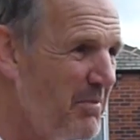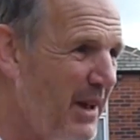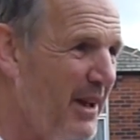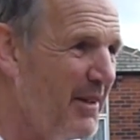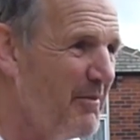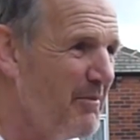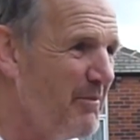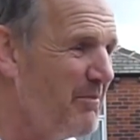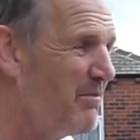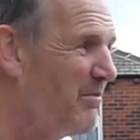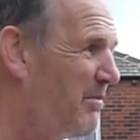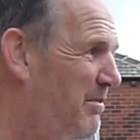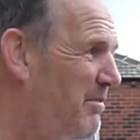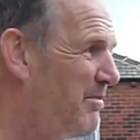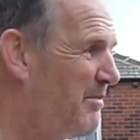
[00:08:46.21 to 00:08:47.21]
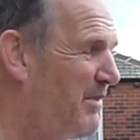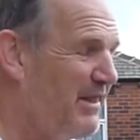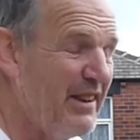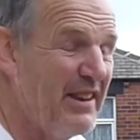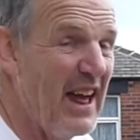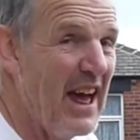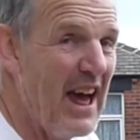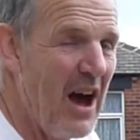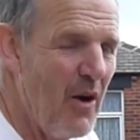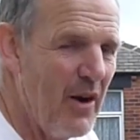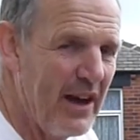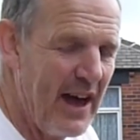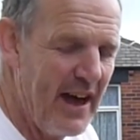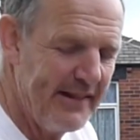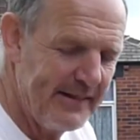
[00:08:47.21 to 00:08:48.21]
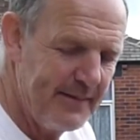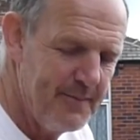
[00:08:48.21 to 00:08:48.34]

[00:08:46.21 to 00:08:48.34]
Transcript: but it's a day out, I guess.